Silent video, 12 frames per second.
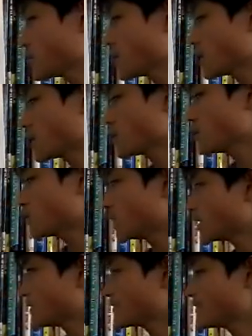0
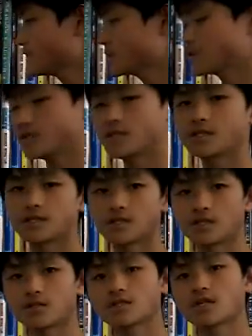and infinity is
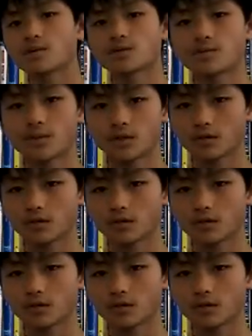on the same spot